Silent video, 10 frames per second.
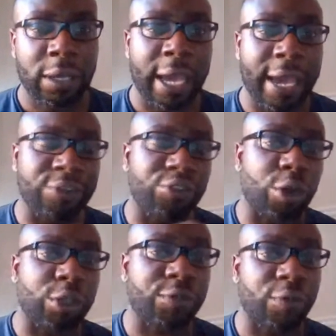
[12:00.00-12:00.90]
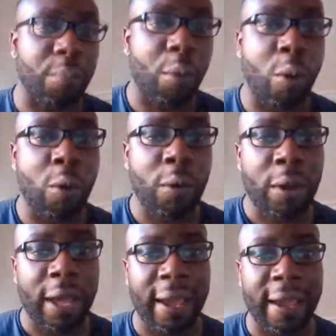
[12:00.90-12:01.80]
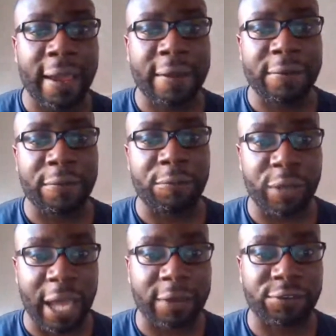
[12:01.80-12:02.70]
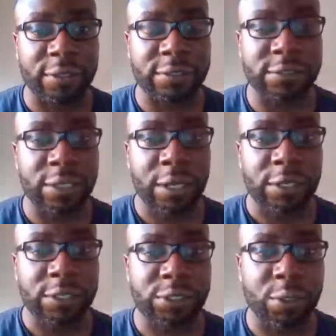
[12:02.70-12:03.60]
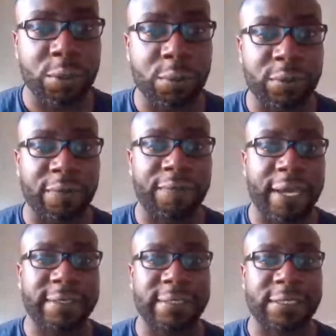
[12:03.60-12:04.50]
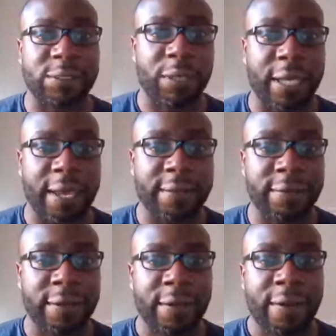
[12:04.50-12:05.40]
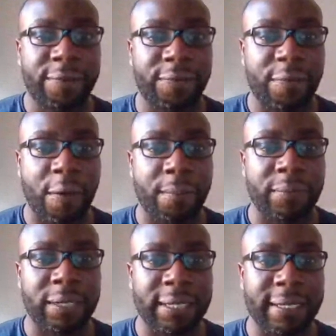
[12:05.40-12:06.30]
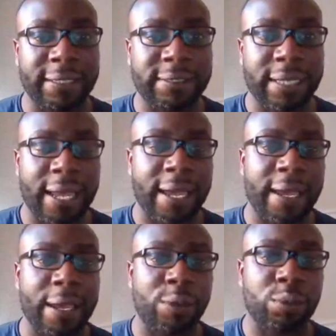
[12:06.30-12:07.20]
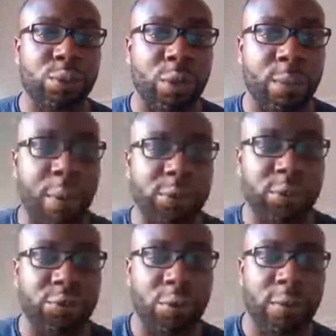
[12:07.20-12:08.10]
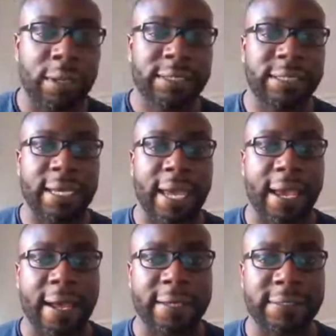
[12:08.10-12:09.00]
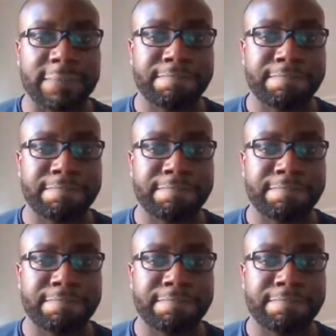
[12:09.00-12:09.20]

and join us for more reactions to the fights this weekend from Leeds and also on the Boxer Show. Take care, guys.